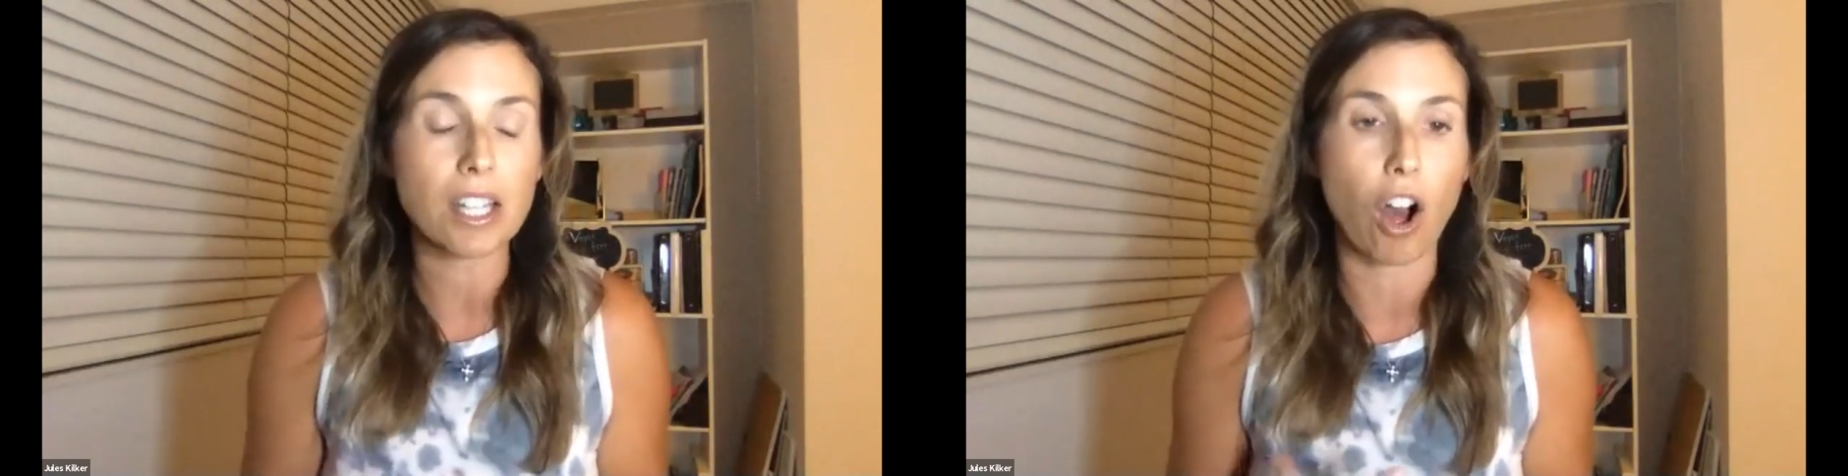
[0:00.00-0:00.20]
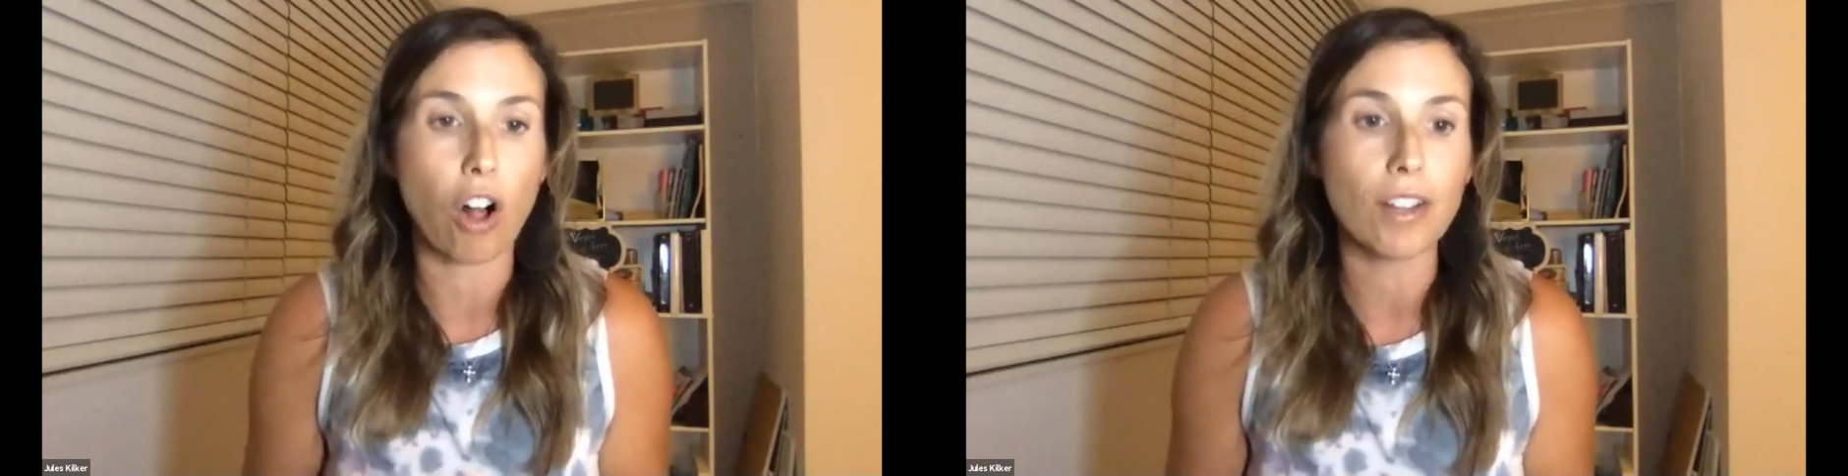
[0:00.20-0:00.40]

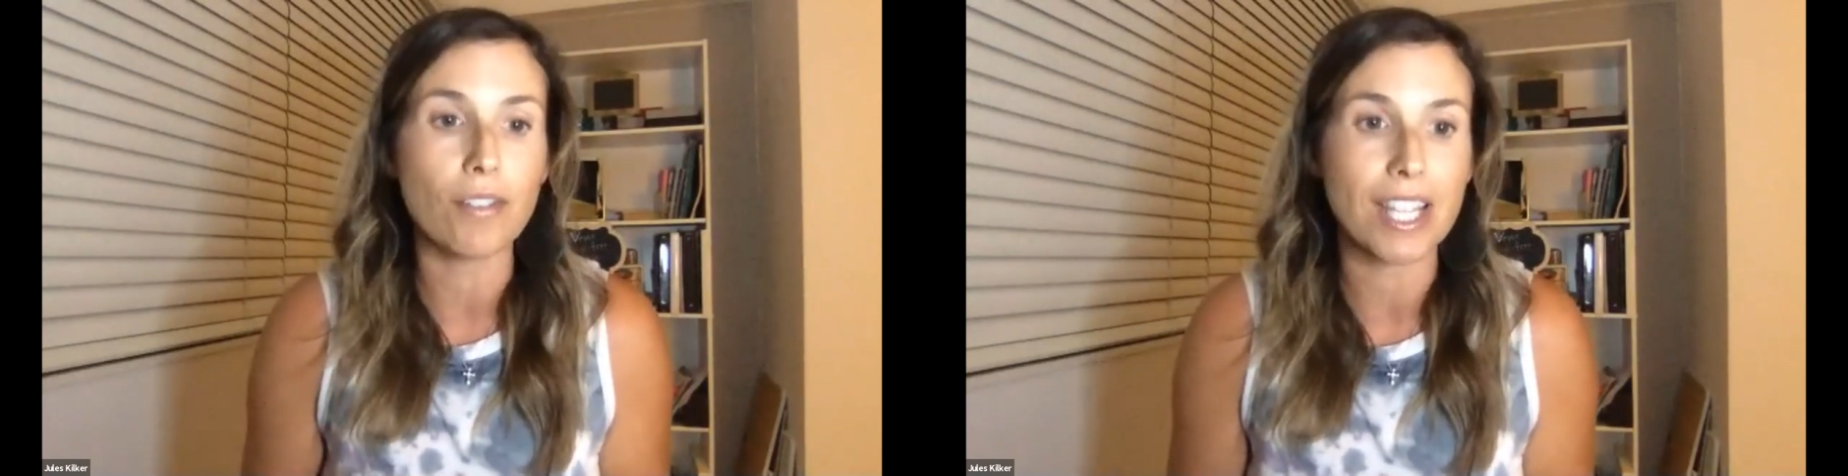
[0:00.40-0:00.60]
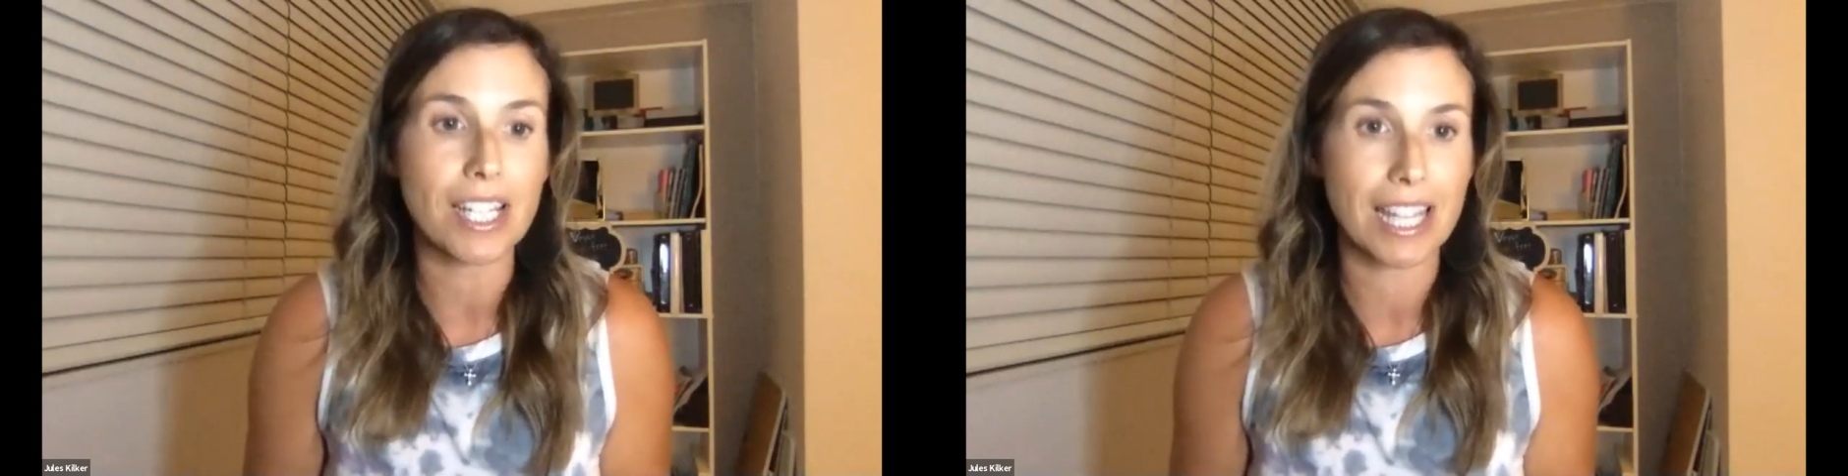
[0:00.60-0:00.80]
all of
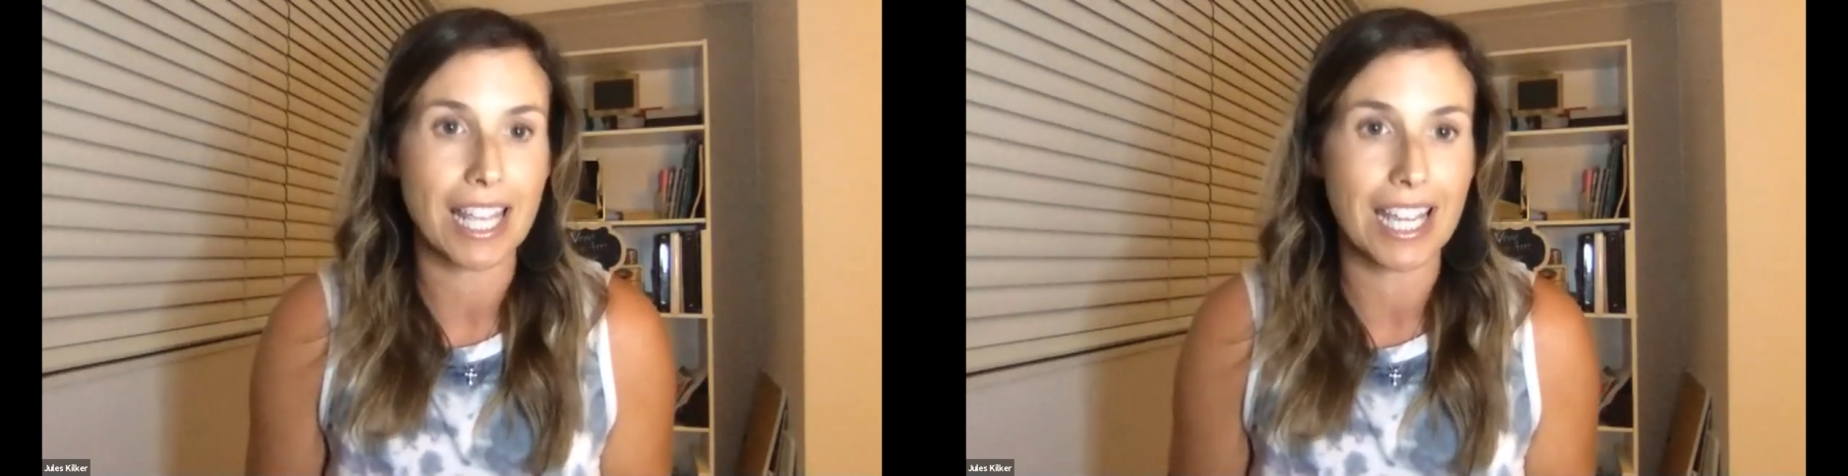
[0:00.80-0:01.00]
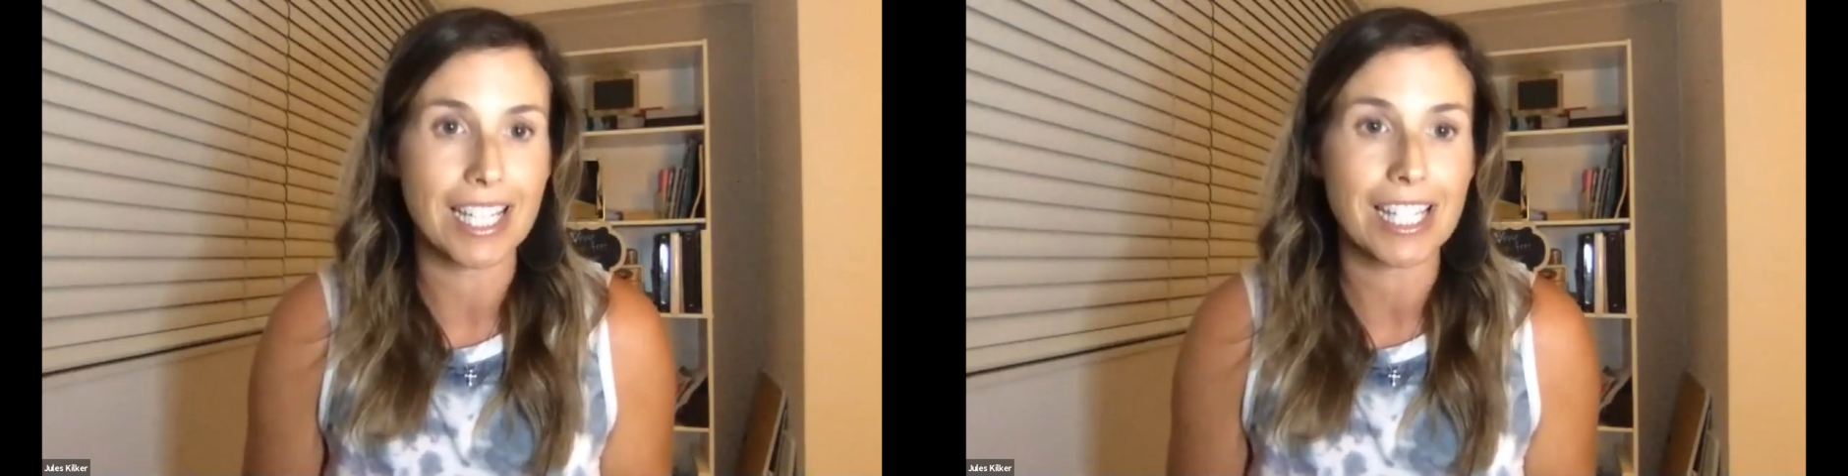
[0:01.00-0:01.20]
these
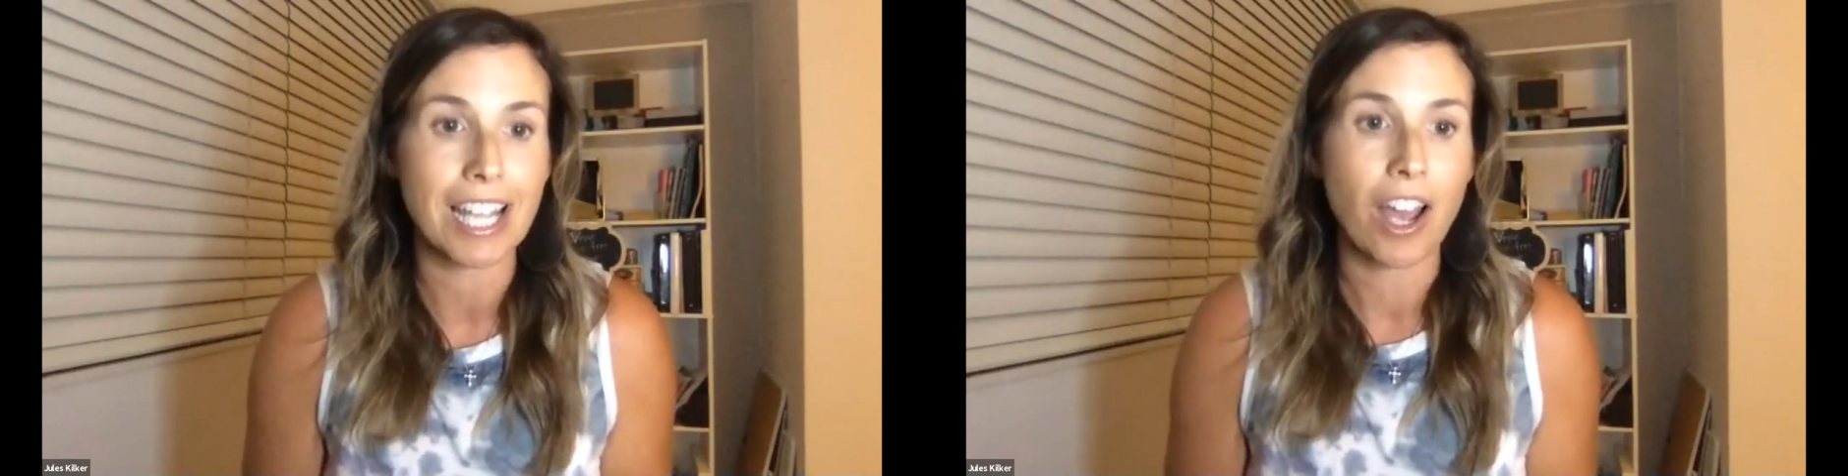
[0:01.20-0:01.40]
things